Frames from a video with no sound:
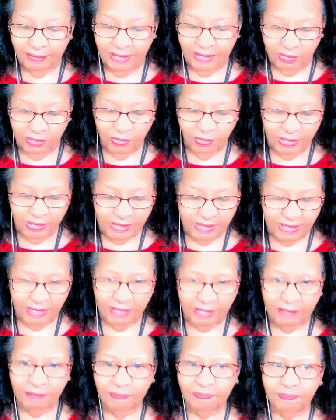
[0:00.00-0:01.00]

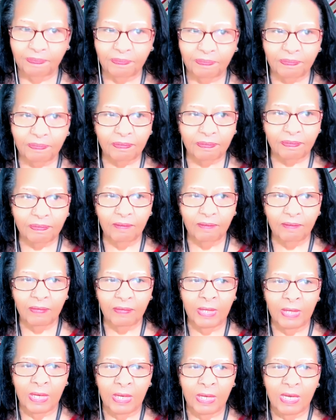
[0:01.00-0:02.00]
Interesting.
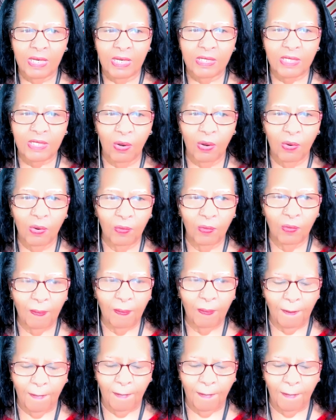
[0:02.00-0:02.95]
So